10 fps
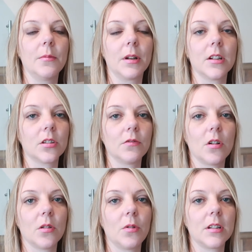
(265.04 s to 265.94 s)
kitchen
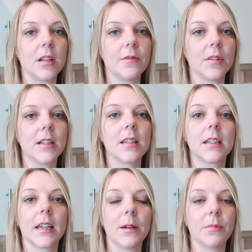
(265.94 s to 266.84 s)
roll or whatever,
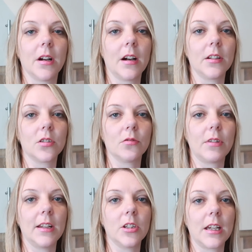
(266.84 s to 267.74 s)
stick it behind your
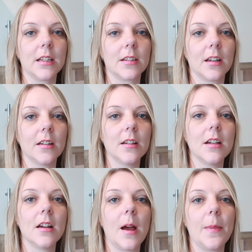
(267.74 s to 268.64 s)
radiator,
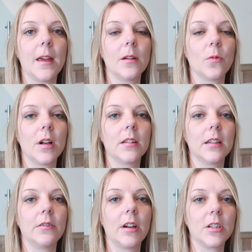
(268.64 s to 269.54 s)
and then when
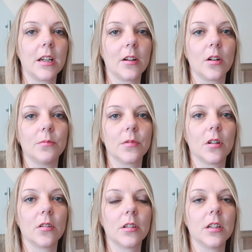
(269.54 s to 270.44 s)
the radiator comes
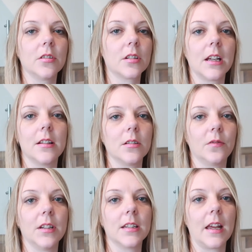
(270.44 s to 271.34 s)
on you just get this
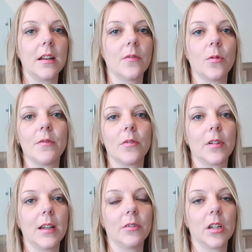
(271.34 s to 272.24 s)
lovely scent of whatever
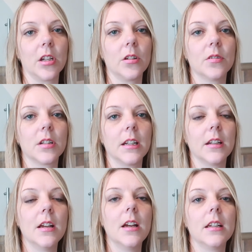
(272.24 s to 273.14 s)
flavour you're
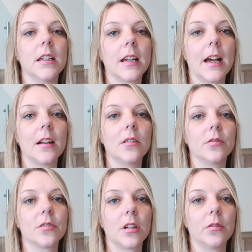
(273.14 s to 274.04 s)
using. You can
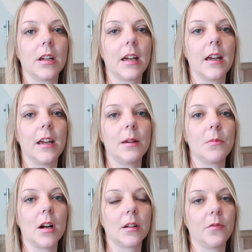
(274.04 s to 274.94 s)
also get a
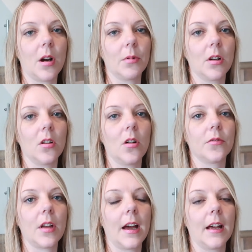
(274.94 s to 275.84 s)
microfiber
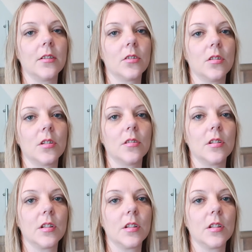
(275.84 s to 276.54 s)
cloth and just